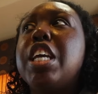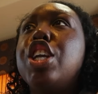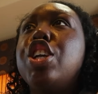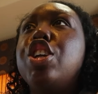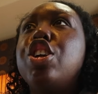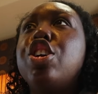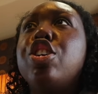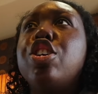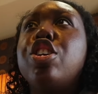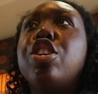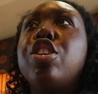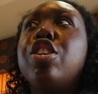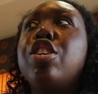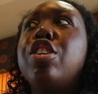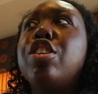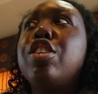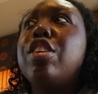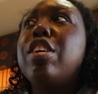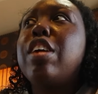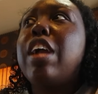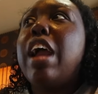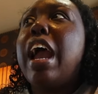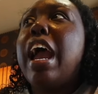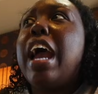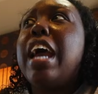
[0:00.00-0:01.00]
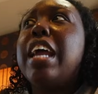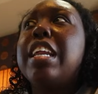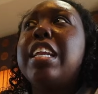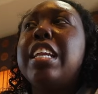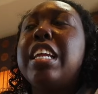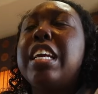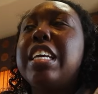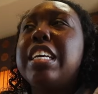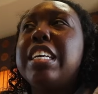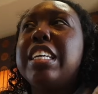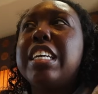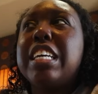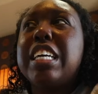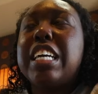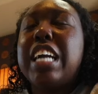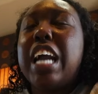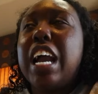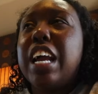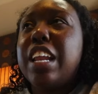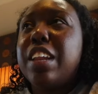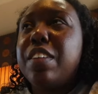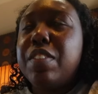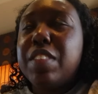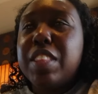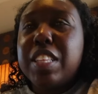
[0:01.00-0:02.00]
you're editing
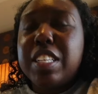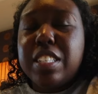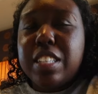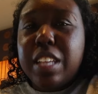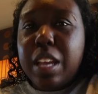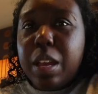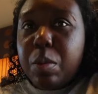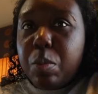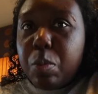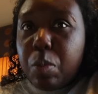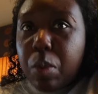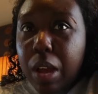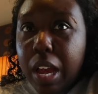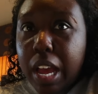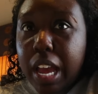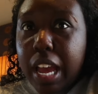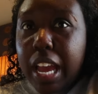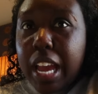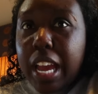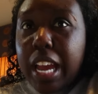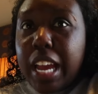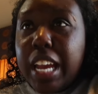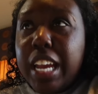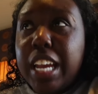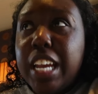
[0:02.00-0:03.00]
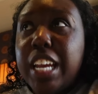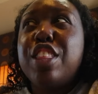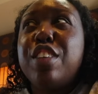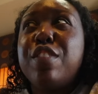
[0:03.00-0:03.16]
kind of in the same way.